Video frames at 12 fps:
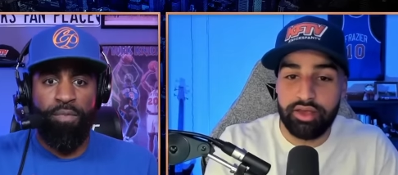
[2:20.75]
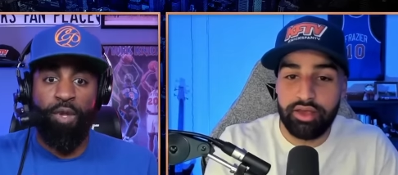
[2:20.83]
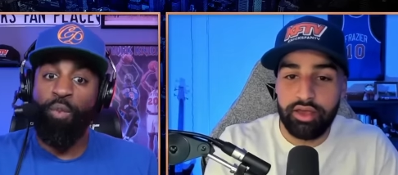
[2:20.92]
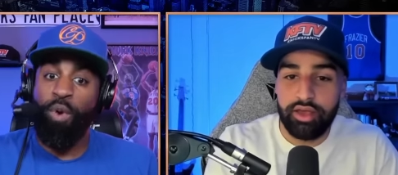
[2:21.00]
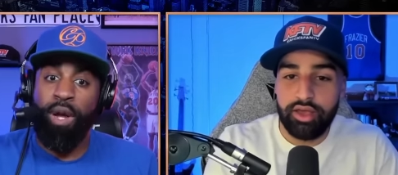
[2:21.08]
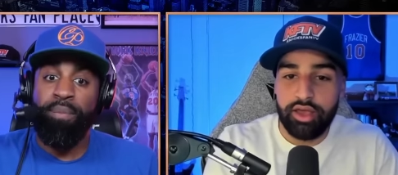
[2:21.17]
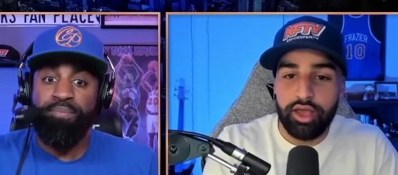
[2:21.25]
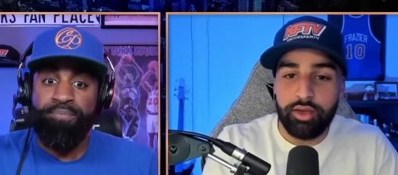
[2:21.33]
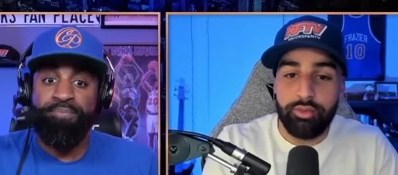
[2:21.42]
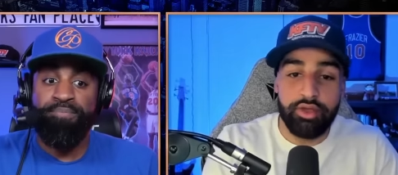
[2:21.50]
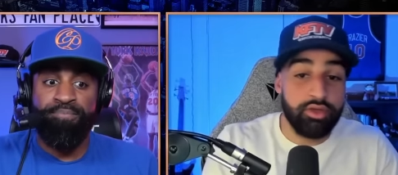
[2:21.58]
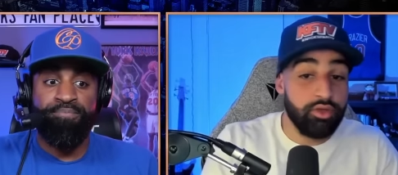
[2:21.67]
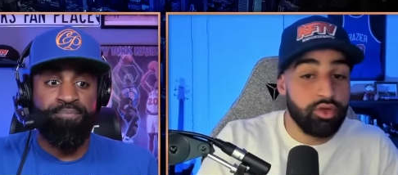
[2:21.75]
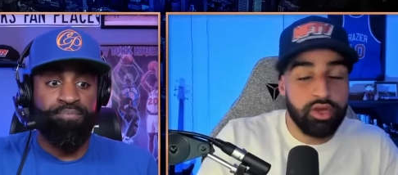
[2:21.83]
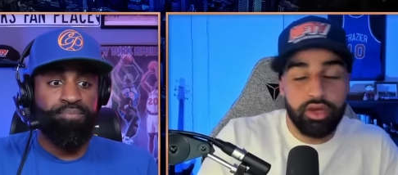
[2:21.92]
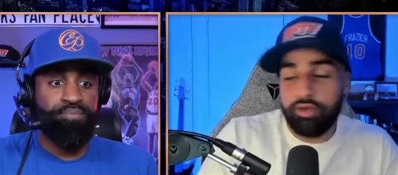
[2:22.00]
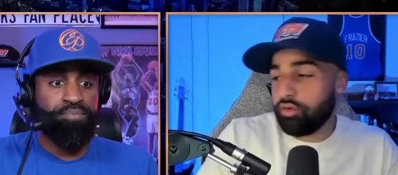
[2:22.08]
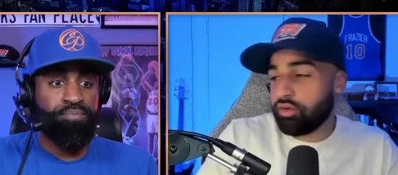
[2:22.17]
Speaker 1: Right. I mean, you can
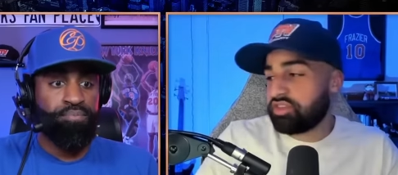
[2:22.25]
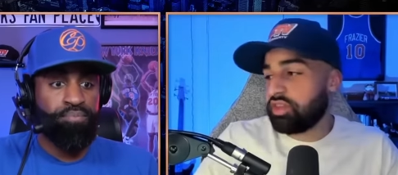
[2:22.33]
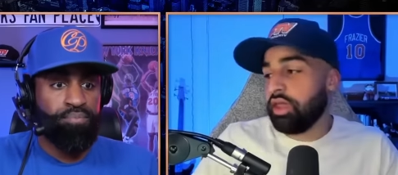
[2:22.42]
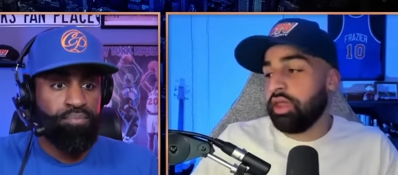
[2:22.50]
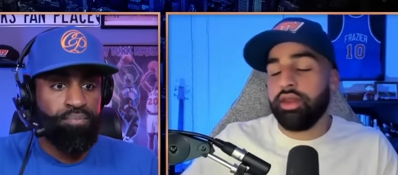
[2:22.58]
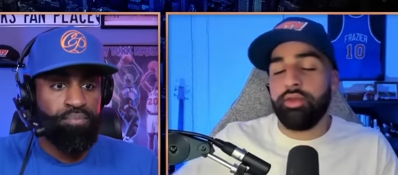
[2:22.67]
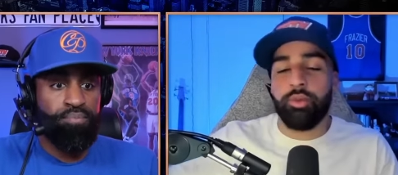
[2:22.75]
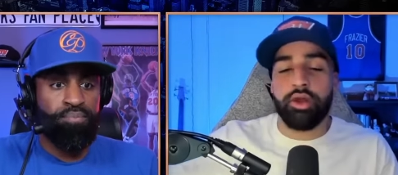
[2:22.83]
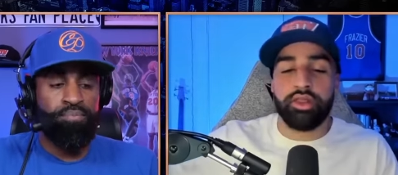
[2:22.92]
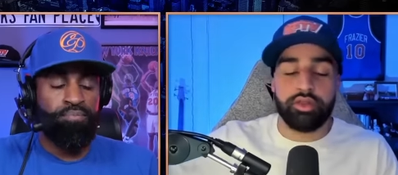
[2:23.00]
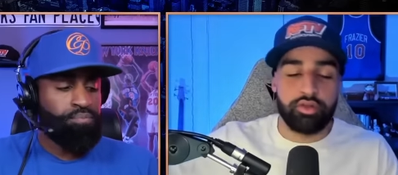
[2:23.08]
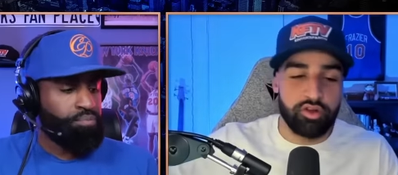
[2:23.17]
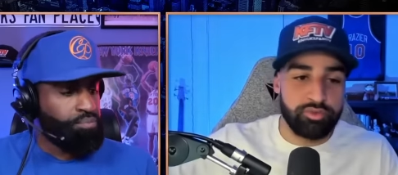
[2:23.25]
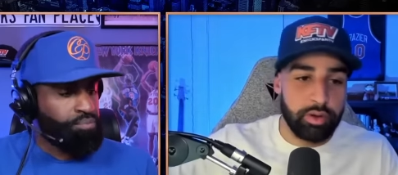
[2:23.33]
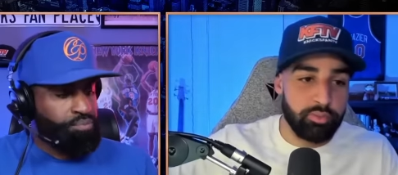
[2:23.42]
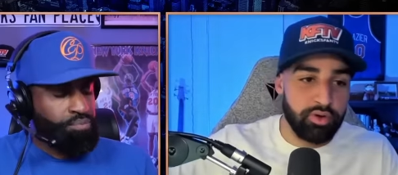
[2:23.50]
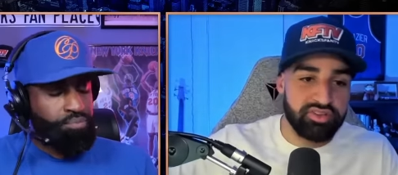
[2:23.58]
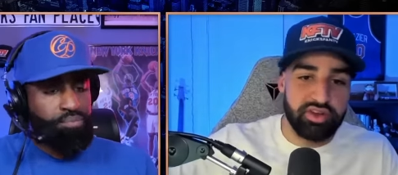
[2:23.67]
even listen to anybody that talks about
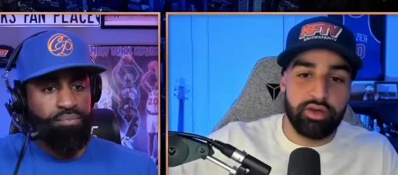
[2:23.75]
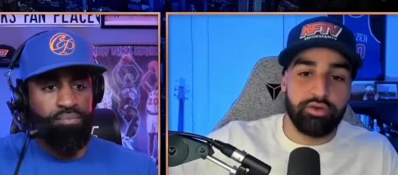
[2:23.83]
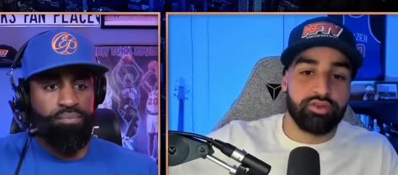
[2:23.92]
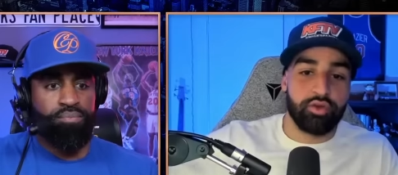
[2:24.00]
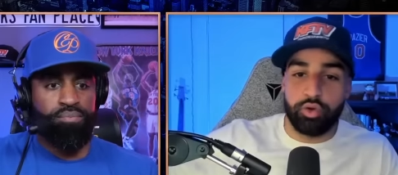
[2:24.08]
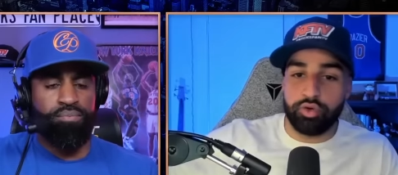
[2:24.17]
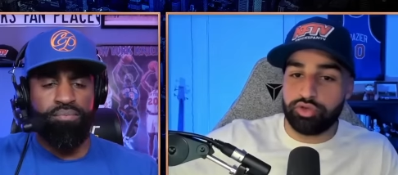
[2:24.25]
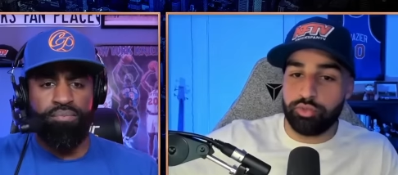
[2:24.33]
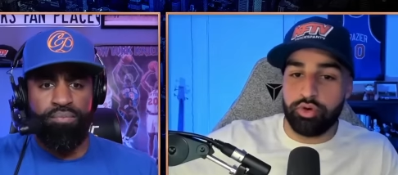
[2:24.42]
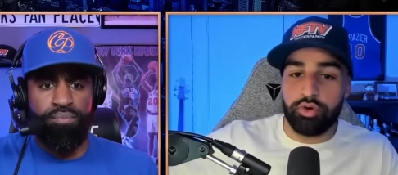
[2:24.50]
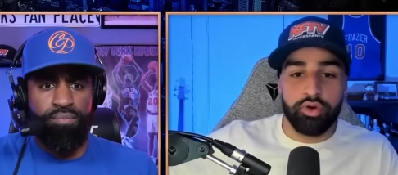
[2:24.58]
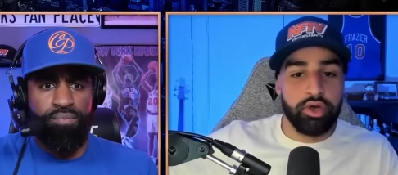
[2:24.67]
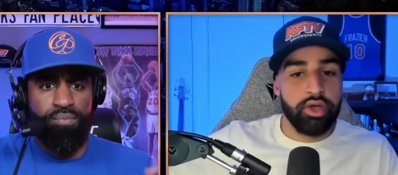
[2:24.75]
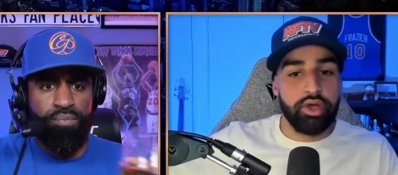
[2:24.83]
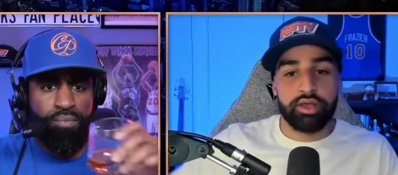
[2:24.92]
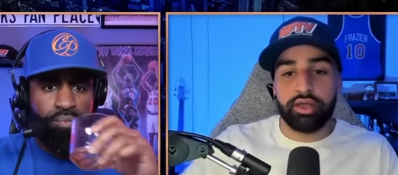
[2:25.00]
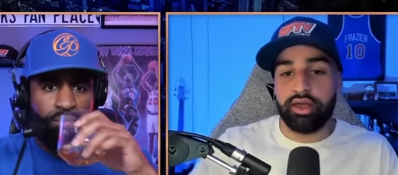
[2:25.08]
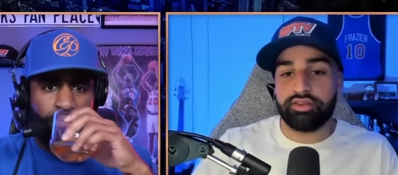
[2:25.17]
Brunson, how he's coachable,
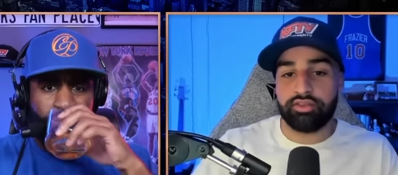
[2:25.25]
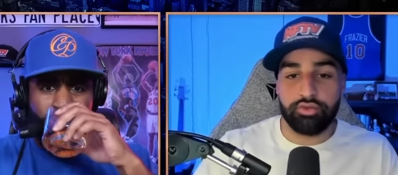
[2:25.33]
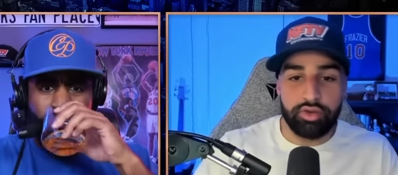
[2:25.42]
guy's a